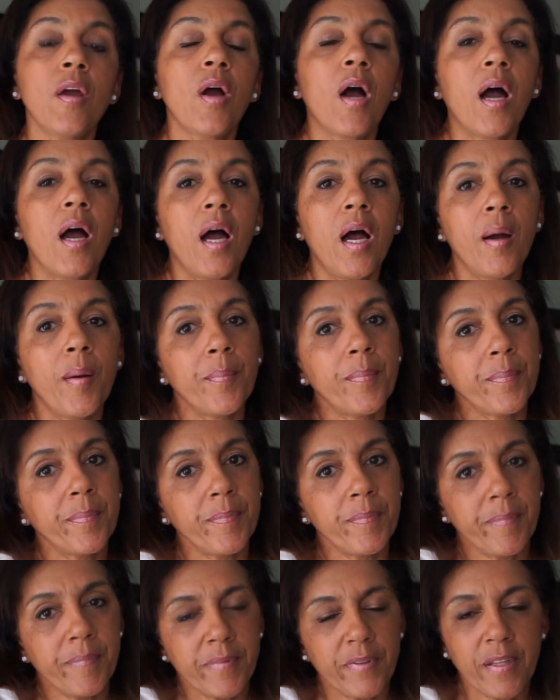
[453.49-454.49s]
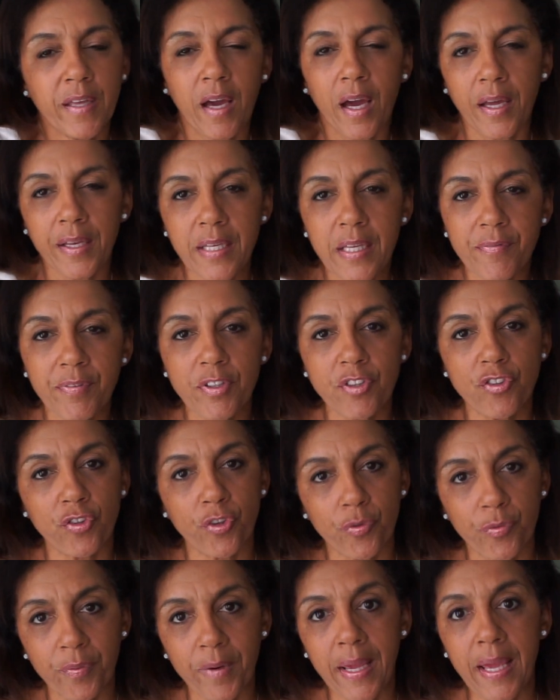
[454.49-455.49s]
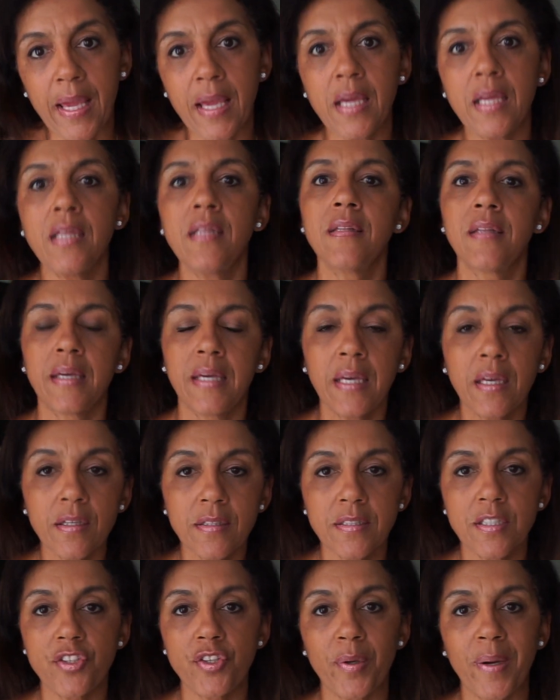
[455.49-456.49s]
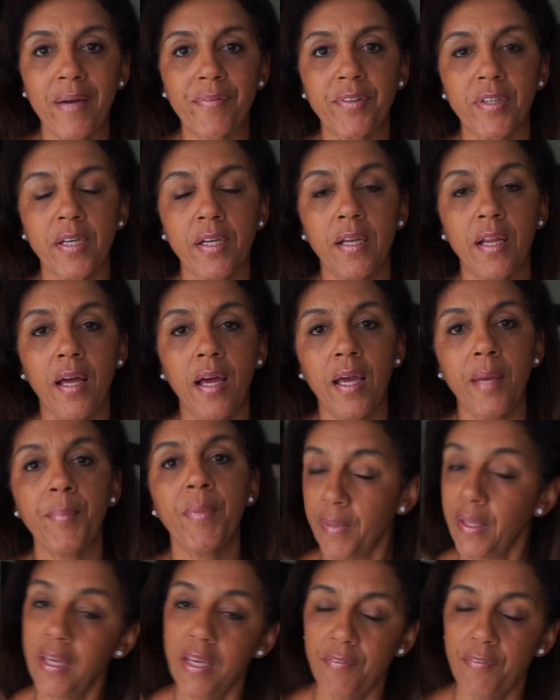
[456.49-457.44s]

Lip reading: the uneven terrain, the hills that you have to climb,